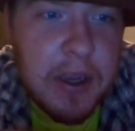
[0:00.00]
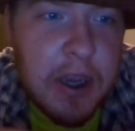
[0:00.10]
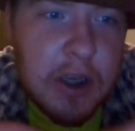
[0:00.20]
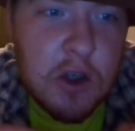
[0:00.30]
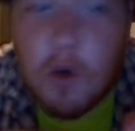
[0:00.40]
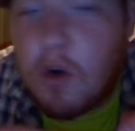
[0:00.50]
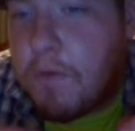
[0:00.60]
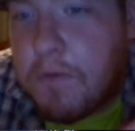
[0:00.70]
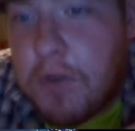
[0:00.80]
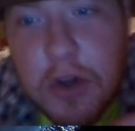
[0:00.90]
I
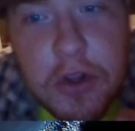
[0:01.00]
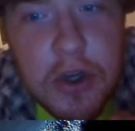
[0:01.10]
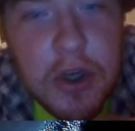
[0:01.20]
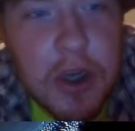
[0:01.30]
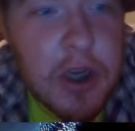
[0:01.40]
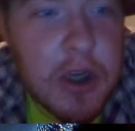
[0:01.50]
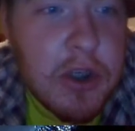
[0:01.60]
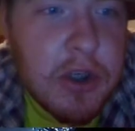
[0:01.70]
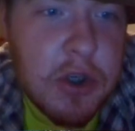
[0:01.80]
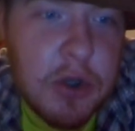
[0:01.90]
drove further
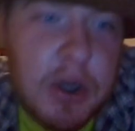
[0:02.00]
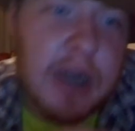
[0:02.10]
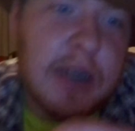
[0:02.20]
so I